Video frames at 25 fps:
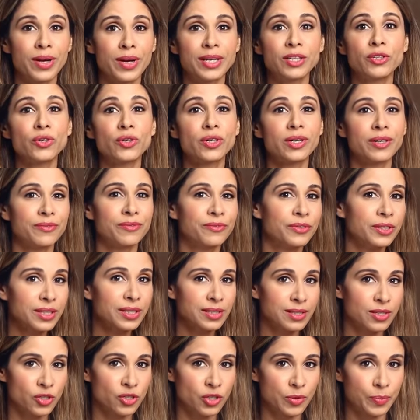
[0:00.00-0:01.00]
When you
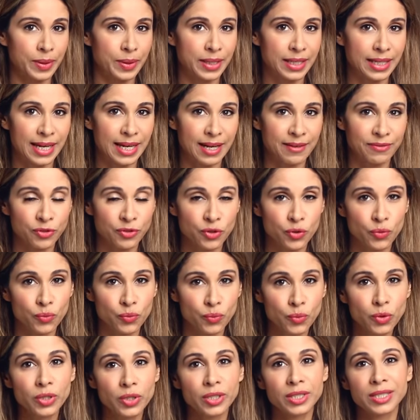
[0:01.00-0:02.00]
convert such a PDF to
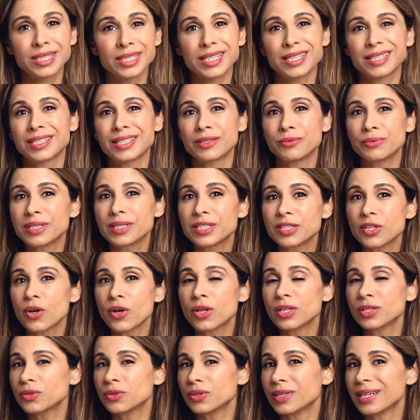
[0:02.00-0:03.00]
Word, the
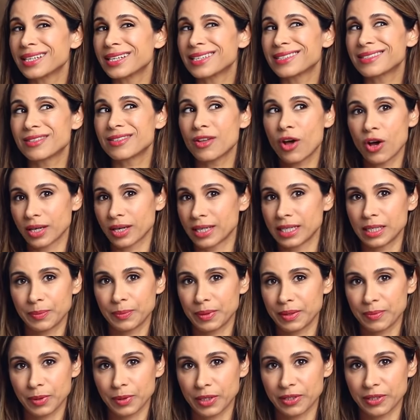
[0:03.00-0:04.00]
result is not going to be